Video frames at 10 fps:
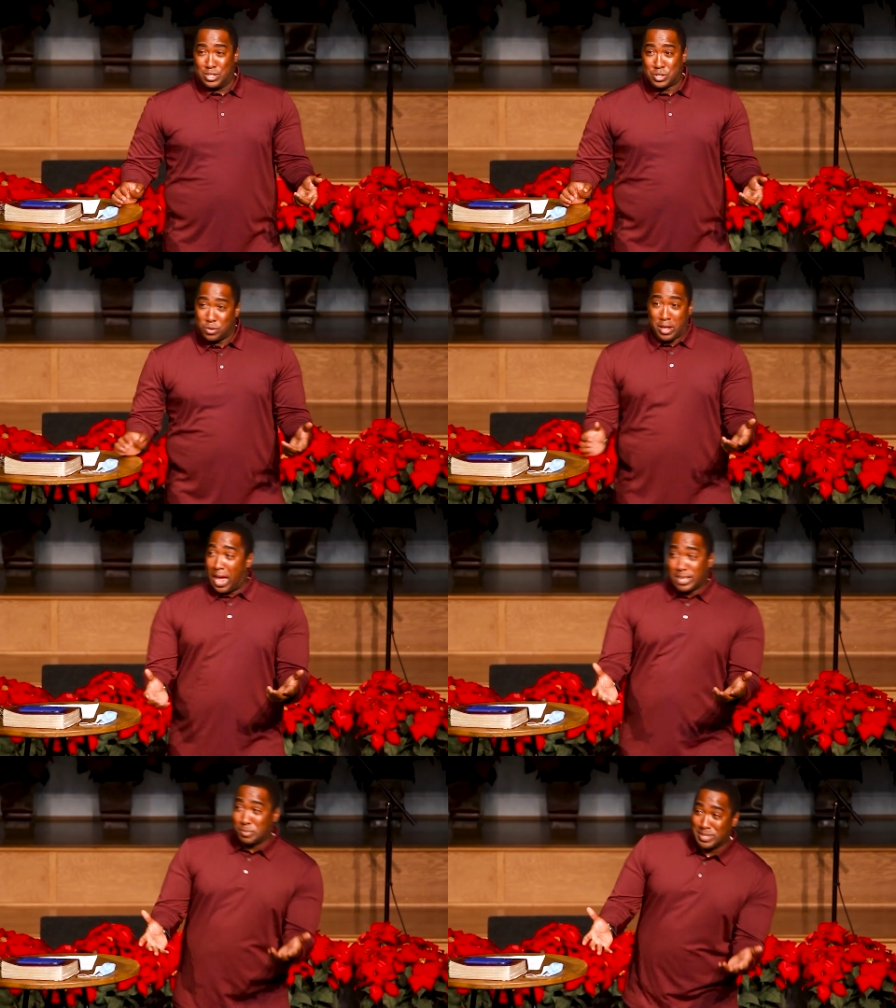So there
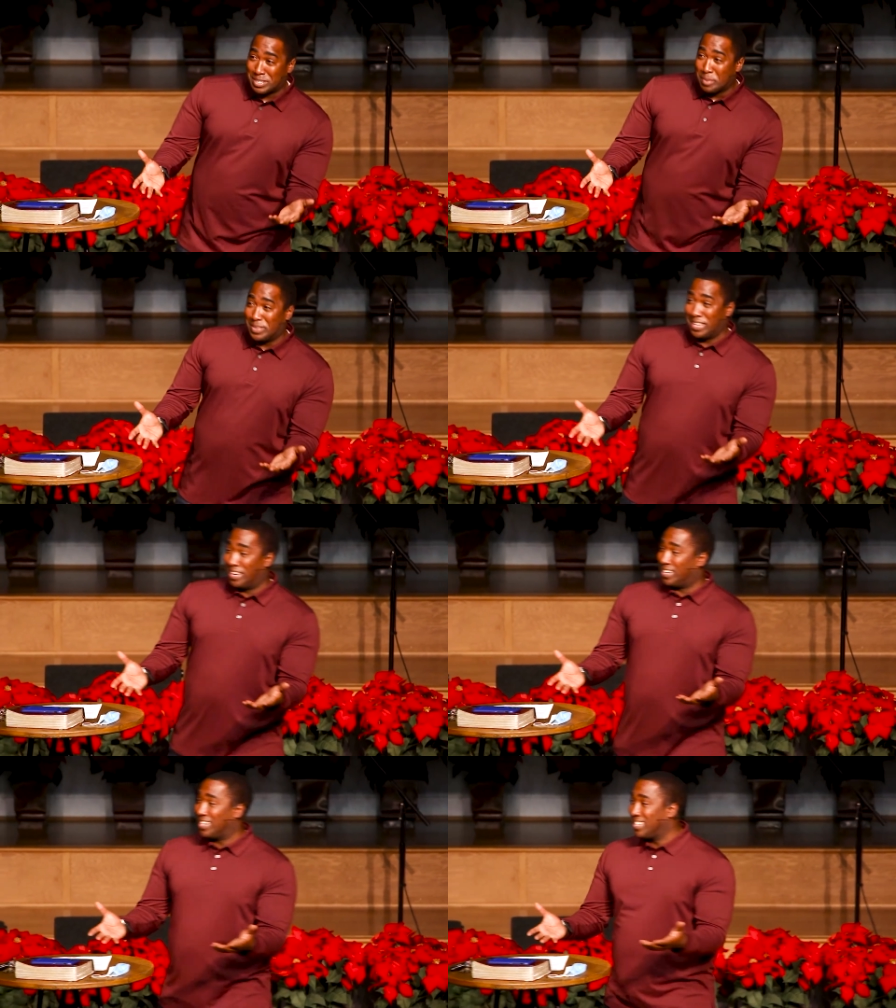has to be something
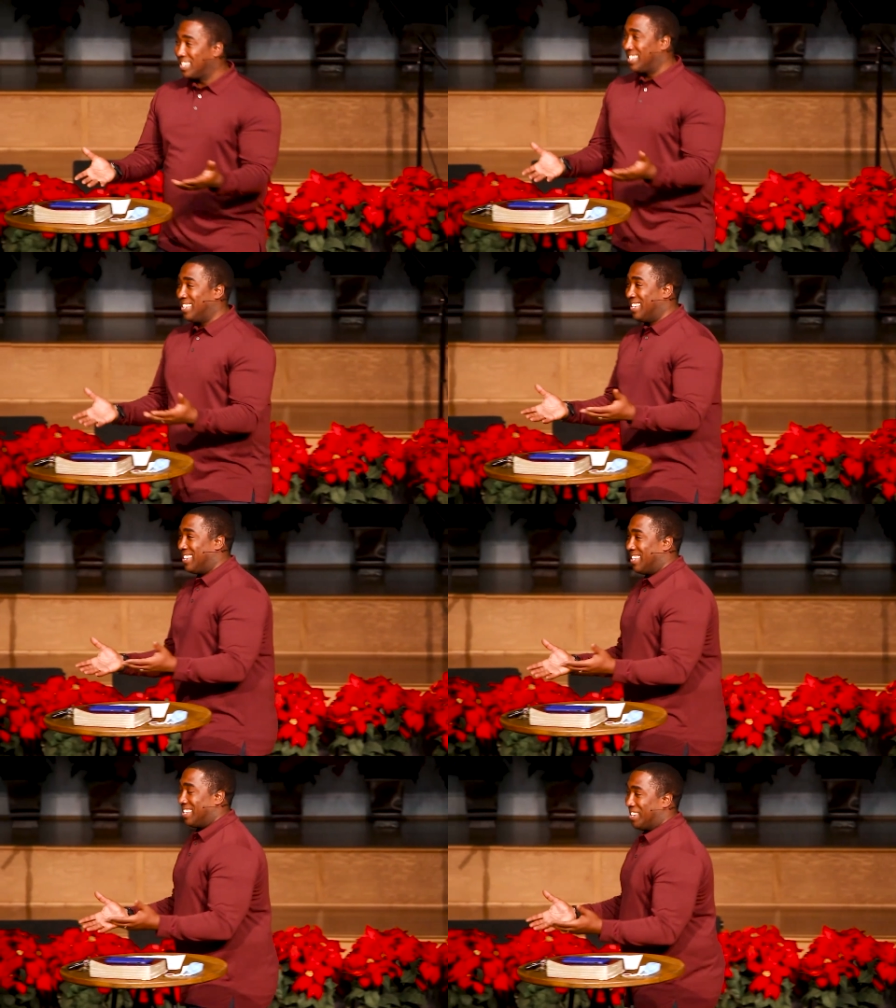there.
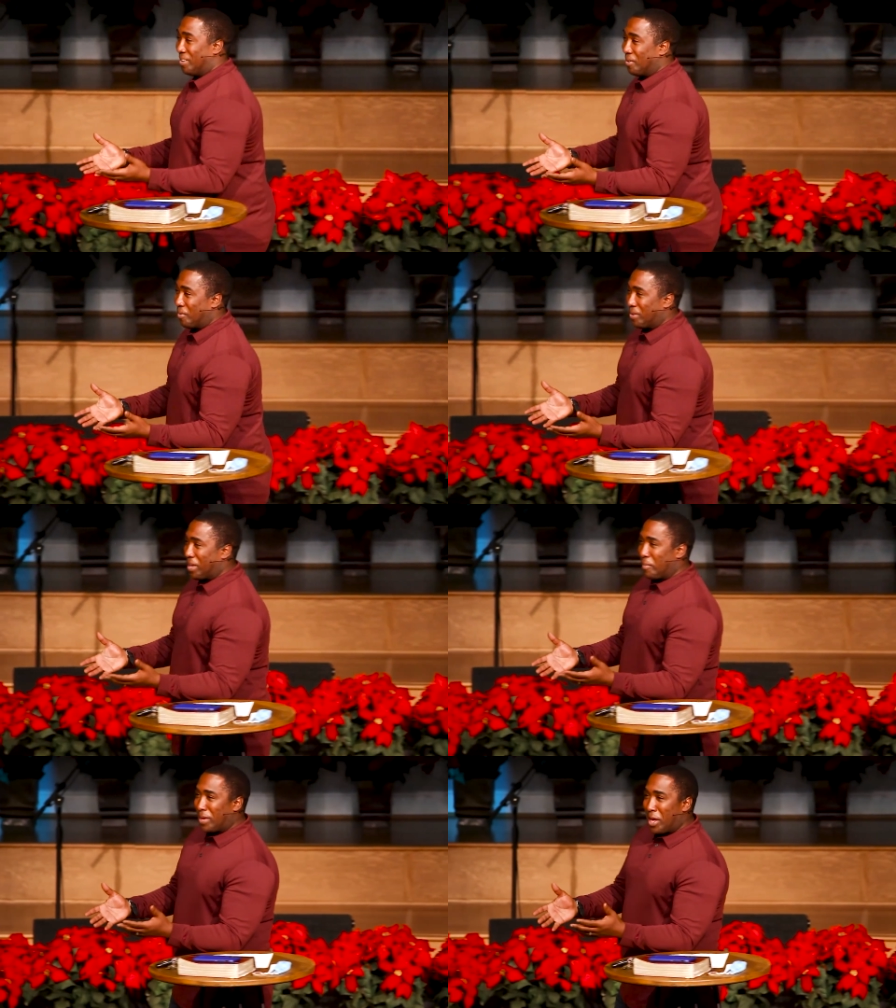We
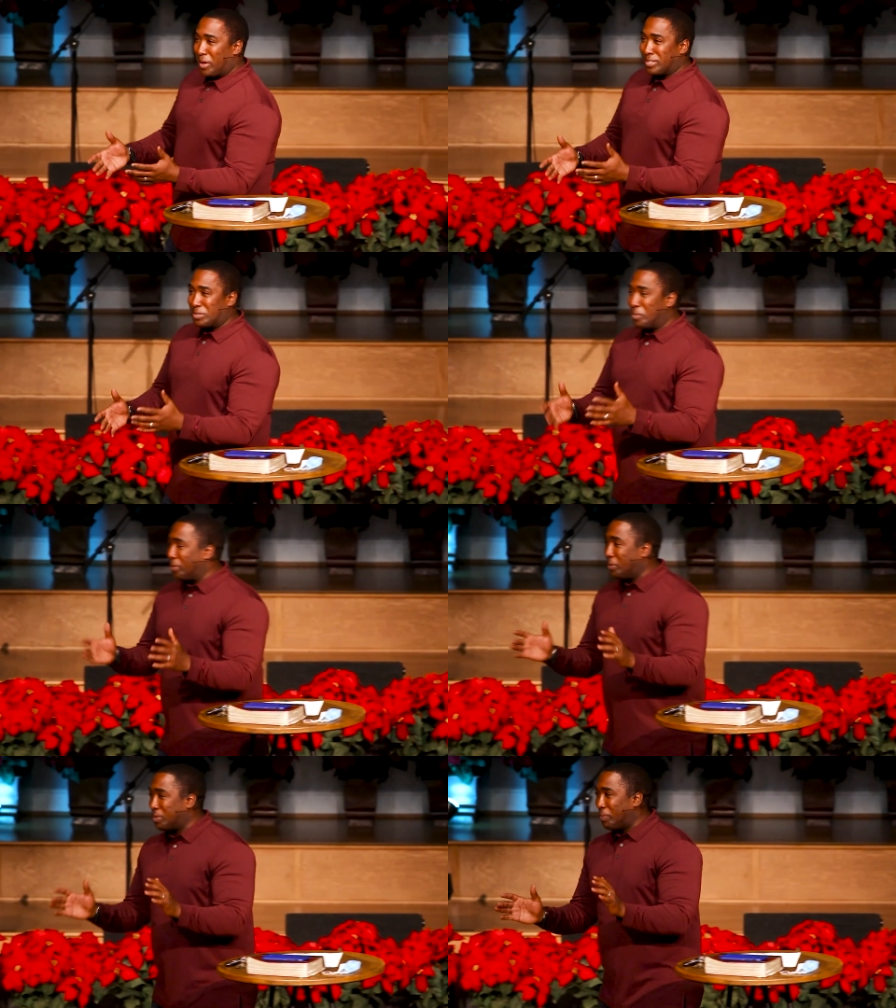can't be all
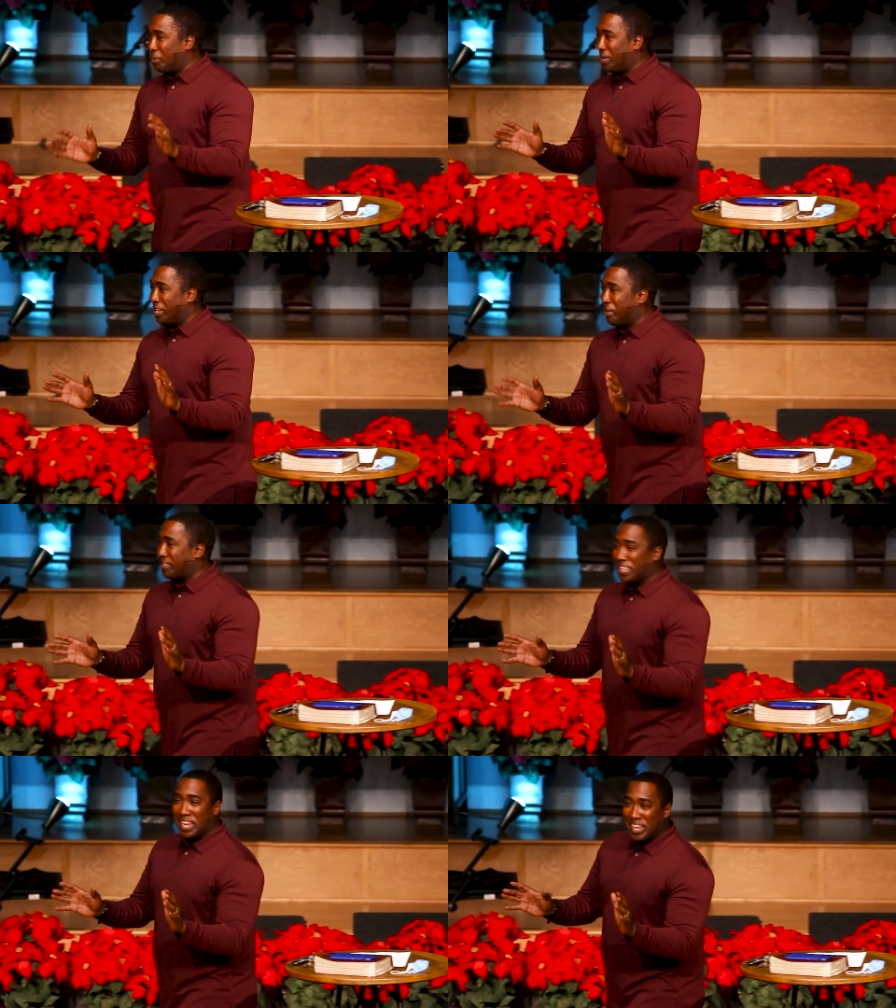Scooby Doo spooky and
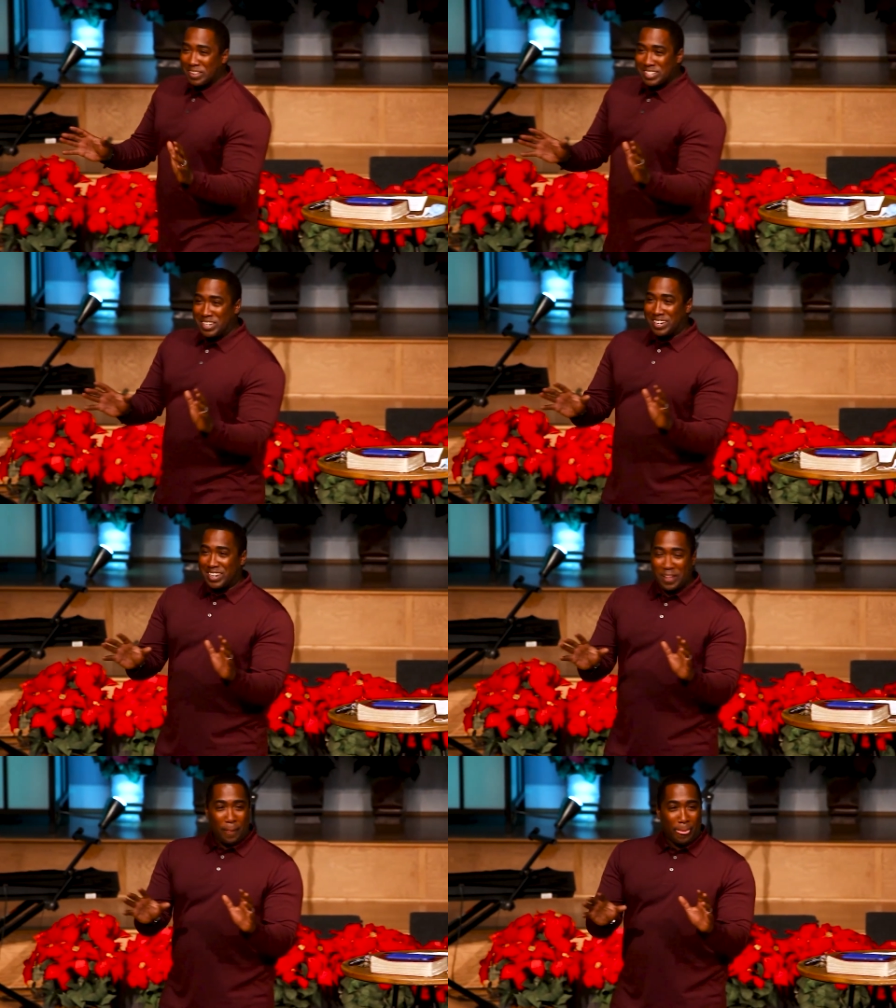everything else here.